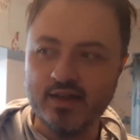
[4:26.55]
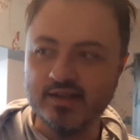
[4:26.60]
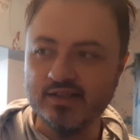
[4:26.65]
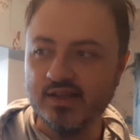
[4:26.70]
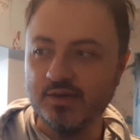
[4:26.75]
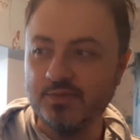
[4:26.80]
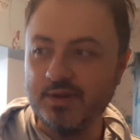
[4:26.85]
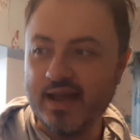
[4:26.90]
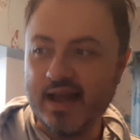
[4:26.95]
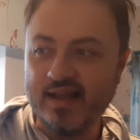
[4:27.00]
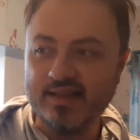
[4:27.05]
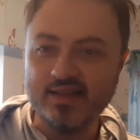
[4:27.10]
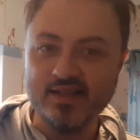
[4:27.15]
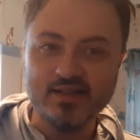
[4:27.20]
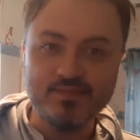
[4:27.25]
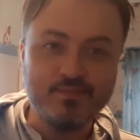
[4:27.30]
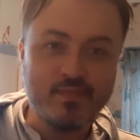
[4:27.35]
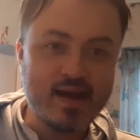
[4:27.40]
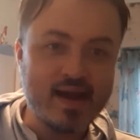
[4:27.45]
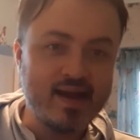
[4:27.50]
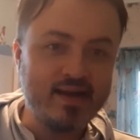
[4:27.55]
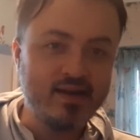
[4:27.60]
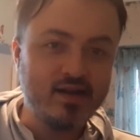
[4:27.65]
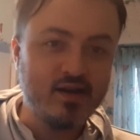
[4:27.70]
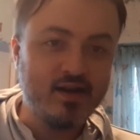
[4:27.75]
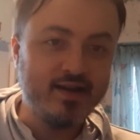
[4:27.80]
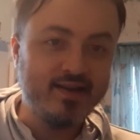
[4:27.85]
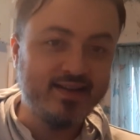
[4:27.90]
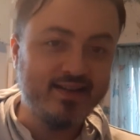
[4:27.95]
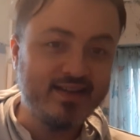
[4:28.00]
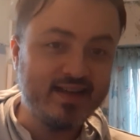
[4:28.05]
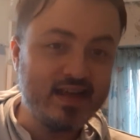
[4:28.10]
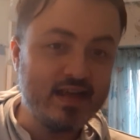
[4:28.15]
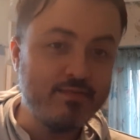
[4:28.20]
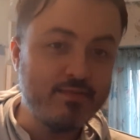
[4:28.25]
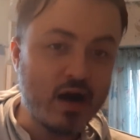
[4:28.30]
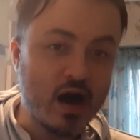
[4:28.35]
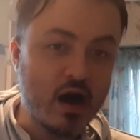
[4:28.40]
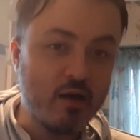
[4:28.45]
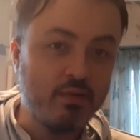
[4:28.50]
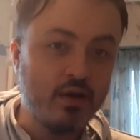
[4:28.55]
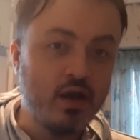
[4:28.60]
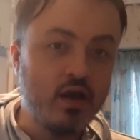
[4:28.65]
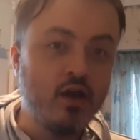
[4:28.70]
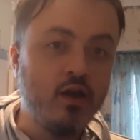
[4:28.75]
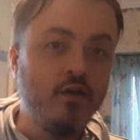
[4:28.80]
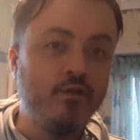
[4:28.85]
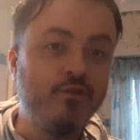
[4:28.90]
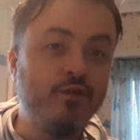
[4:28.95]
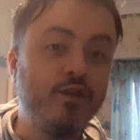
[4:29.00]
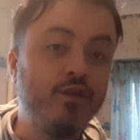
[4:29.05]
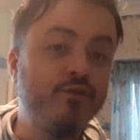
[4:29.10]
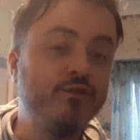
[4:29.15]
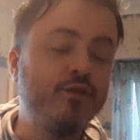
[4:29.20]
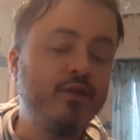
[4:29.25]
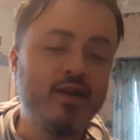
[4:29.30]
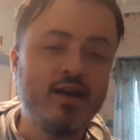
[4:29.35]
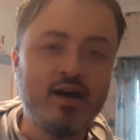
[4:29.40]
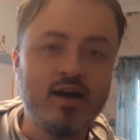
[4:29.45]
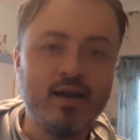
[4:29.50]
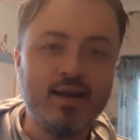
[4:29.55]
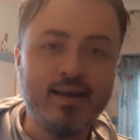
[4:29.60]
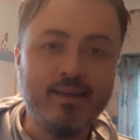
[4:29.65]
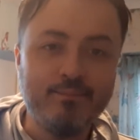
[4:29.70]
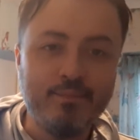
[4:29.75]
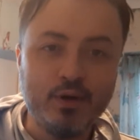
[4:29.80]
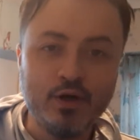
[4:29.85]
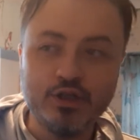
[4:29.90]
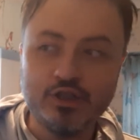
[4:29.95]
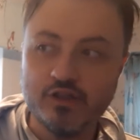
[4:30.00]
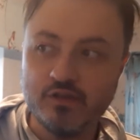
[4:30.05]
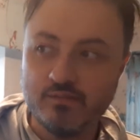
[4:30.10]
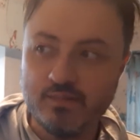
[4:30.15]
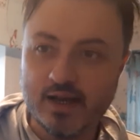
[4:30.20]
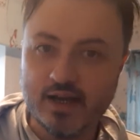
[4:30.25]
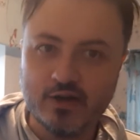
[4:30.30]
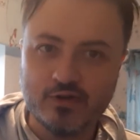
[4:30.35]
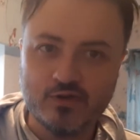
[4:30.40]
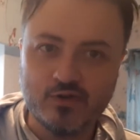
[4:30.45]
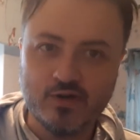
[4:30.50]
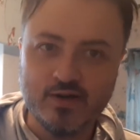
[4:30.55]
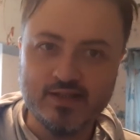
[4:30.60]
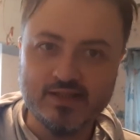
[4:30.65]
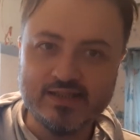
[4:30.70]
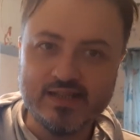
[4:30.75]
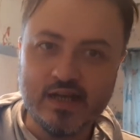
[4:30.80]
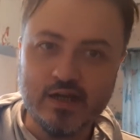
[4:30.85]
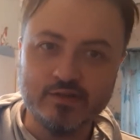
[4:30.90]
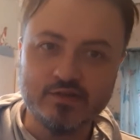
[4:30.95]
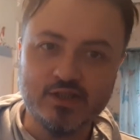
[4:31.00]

So we had this mad kind of team up for the finale push of Mechatron itself.